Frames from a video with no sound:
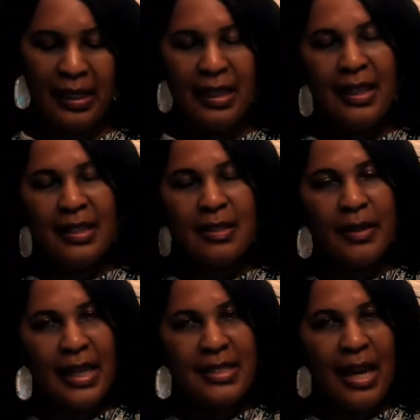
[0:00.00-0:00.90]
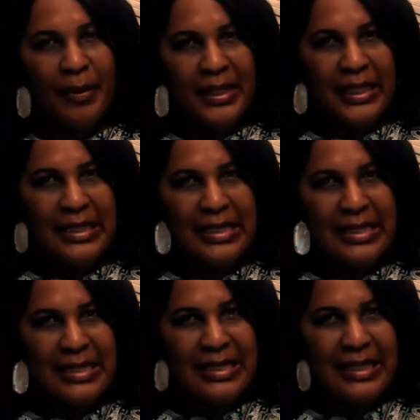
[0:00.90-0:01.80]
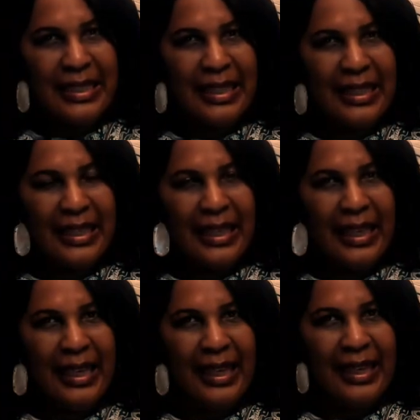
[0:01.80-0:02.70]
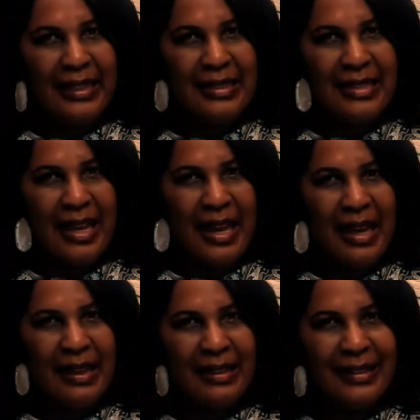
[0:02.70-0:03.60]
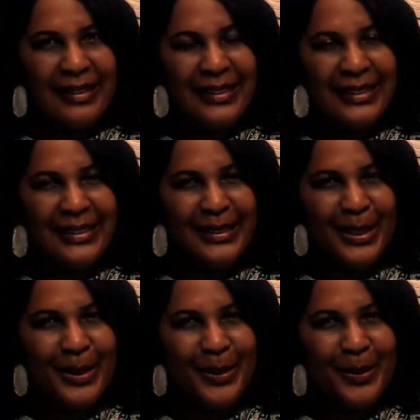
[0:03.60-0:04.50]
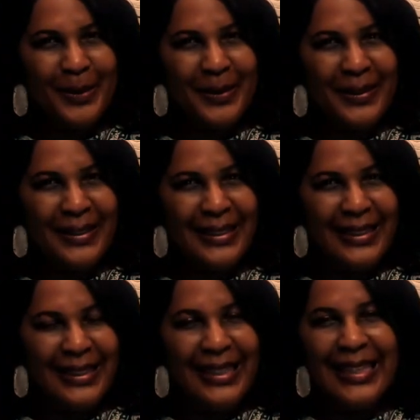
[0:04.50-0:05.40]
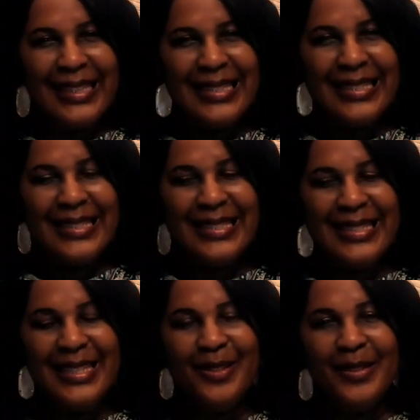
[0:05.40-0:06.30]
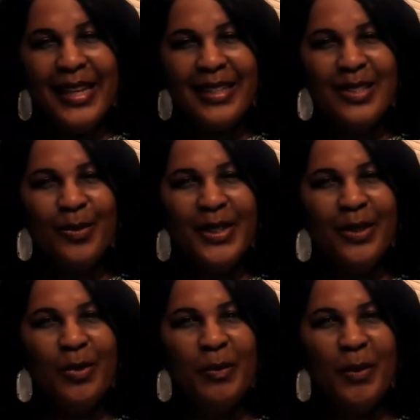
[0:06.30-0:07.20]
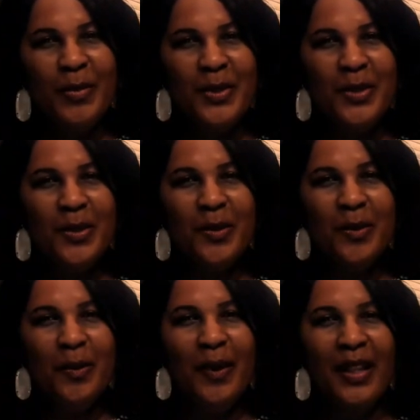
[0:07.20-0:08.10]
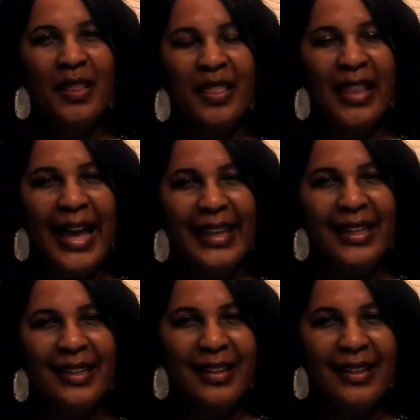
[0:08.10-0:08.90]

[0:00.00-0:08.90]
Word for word: So that's how it ends. And uh, so see you next week. Remember to like,